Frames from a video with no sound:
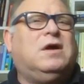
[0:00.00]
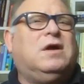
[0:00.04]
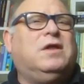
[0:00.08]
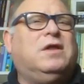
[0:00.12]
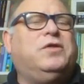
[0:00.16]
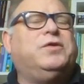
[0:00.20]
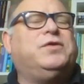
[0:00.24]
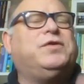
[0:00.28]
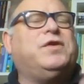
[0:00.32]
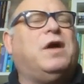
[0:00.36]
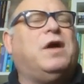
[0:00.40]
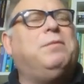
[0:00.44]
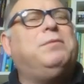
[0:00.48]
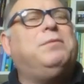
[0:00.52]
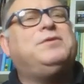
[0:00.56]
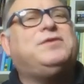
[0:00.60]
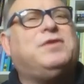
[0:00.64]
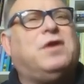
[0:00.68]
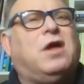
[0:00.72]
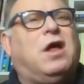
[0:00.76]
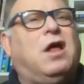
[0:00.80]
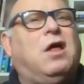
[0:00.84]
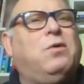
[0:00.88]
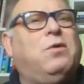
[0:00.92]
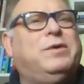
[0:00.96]
There's almost
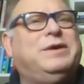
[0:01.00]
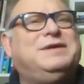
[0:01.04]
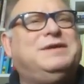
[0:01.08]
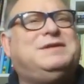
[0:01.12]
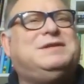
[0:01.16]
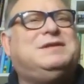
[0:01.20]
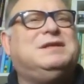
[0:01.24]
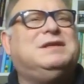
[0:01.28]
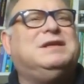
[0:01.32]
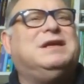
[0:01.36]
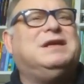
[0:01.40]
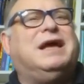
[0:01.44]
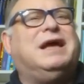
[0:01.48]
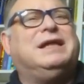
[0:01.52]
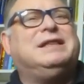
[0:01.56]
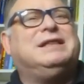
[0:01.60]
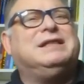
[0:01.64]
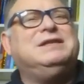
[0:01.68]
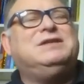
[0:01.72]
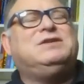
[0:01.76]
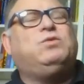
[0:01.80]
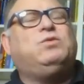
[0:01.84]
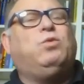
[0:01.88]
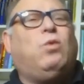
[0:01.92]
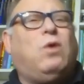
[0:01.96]
always at
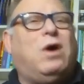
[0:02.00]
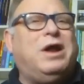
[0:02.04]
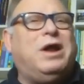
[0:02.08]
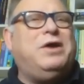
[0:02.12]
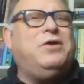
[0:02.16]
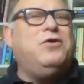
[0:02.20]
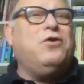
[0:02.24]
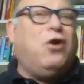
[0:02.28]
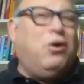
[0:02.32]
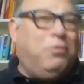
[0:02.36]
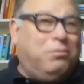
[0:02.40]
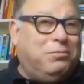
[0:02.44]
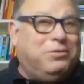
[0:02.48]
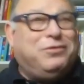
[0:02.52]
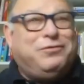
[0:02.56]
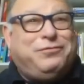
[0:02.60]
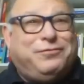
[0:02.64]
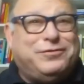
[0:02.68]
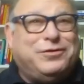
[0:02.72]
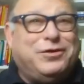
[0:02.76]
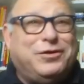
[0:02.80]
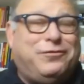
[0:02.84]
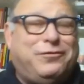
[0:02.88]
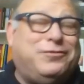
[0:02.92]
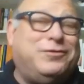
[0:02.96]
least one normal
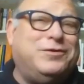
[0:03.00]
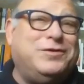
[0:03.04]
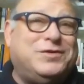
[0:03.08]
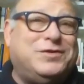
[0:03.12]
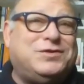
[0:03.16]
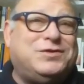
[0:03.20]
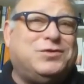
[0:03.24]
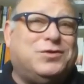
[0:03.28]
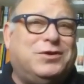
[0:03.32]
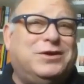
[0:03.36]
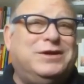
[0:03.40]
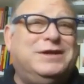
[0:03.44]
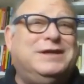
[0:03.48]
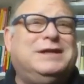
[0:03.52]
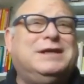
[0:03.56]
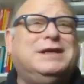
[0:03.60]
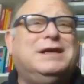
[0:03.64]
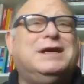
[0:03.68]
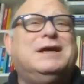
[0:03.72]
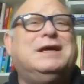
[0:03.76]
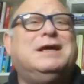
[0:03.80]
flow for a story.